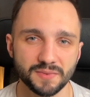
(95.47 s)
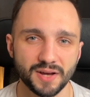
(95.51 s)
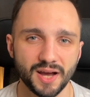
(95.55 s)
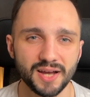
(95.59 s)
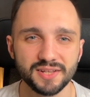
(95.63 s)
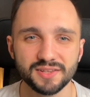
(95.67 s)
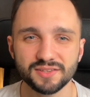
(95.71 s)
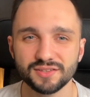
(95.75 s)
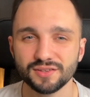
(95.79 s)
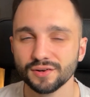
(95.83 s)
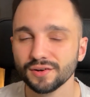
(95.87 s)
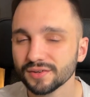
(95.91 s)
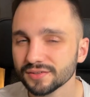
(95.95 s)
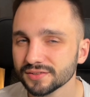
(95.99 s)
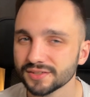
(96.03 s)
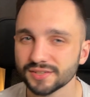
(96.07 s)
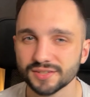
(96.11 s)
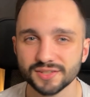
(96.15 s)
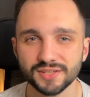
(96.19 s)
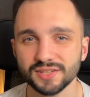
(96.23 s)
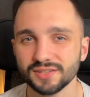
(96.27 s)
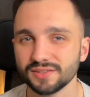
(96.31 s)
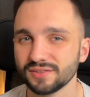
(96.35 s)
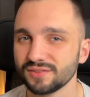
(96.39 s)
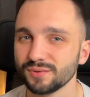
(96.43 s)
I don't
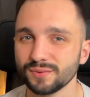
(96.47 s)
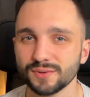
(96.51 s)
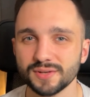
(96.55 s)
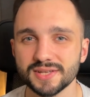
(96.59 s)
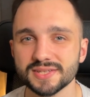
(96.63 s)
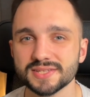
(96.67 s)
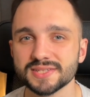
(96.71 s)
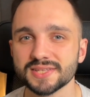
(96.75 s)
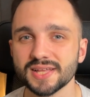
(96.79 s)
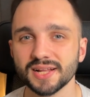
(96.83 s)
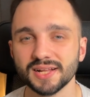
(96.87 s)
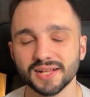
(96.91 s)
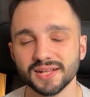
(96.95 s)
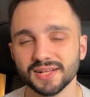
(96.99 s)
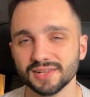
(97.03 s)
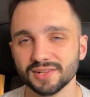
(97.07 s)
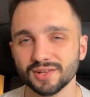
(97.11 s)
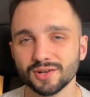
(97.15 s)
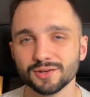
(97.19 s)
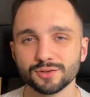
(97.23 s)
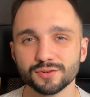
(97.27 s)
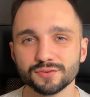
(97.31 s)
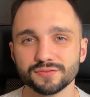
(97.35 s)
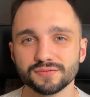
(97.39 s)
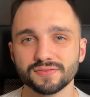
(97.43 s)
need to install a
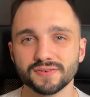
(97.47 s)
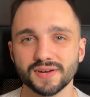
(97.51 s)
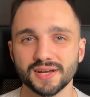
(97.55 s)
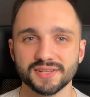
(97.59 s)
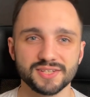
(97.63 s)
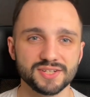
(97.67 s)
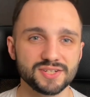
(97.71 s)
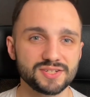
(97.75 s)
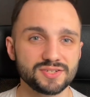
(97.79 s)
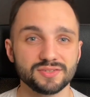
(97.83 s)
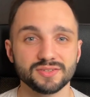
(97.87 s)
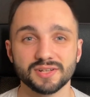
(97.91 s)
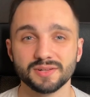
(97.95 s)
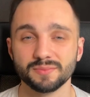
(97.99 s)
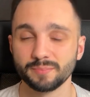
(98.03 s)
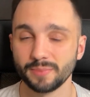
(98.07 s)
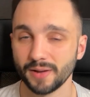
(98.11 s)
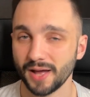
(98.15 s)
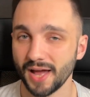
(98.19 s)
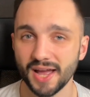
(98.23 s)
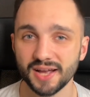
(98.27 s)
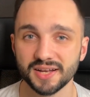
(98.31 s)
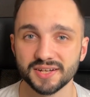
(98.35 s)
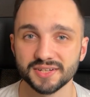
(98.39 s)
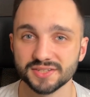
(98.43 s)
lot of additional
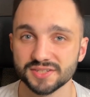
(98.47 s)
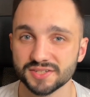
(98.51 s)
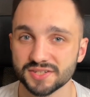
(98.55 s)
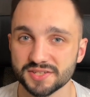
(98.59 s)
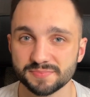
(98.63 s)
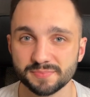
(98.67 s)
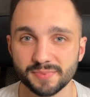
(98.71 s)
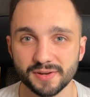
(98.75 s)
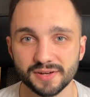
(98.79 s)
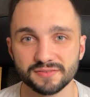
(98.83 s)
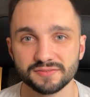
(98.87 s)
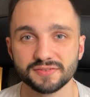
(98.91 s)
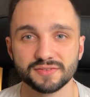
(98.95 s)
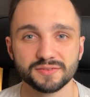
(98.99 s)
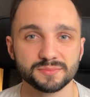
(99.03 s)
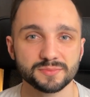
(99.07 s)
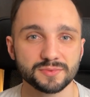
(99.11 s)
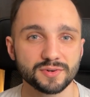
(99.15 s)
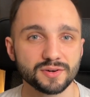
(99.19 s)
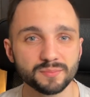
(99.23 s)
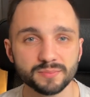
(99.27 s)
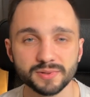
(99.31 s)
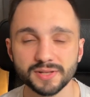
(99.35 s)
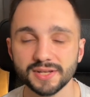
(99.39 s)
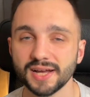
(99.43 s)
packages, perform
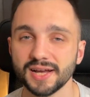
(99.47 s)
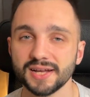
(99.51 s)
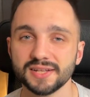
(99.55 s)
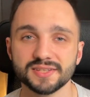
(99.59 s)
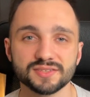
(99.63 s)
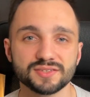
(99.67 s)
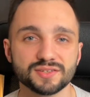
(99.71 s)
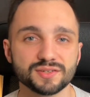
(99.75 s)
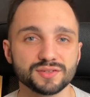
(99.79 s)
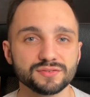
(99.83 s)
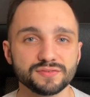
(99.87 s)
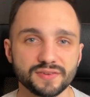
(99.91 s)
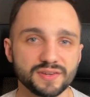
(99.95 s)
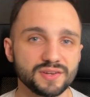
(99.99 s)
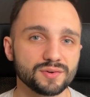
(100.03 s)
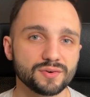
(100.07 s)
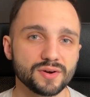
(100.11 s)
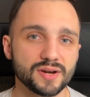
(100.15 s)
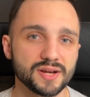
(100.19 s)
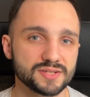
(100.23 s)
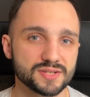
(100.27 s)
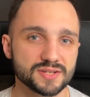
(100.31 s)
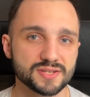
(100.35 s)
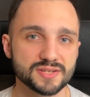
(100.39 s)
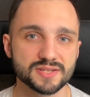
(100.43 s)
complicated
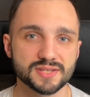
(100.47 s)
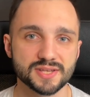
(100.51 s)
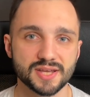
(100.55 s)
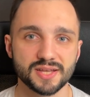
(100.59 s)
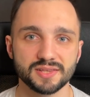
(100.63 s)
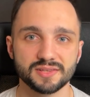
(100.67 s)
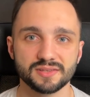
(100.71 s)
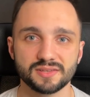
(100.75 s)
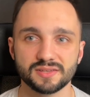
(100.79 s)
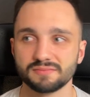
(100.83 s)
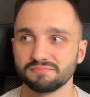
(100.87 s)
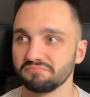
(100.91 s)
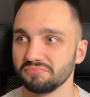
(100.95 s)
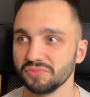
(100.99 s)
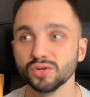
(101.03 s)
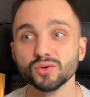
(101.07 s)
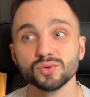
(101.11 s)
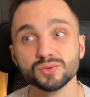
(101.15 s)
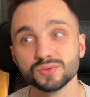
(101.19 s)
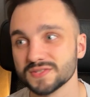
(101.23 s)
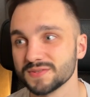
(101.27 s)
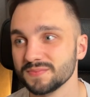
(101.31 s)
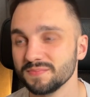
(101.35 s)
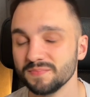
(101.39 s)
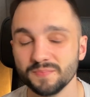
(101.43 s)
configurations, and
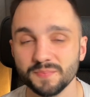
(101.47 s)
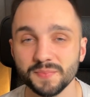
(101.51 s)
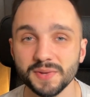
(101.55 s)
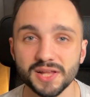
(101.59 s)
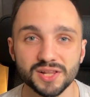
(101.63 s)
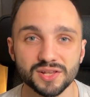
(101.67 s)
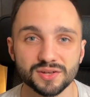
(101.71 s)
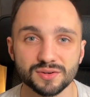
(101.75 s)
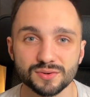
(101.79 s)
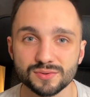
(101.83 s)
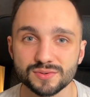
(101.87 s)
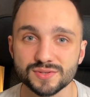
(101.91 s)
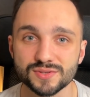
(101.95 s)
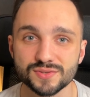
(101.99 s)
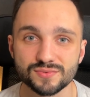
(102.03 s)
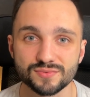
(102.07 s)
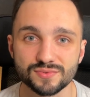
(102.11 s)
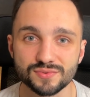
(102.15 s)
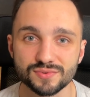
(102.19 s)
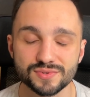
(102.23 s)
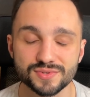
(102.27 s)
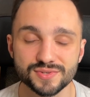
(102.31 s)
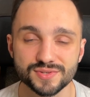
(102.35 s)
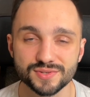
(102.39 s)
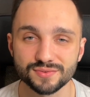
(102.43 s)
use millions of
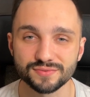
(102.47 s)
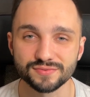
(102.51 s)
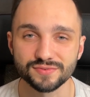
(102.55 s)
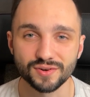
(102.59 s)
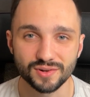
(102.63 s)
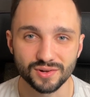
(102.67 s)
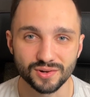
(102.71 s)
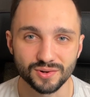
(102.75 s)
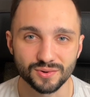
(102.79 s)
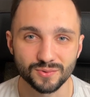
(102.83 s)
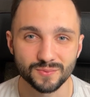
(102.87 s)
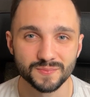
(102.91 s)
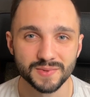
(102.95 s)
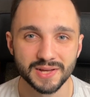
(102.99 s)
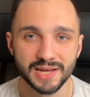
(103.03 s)
rules to follow.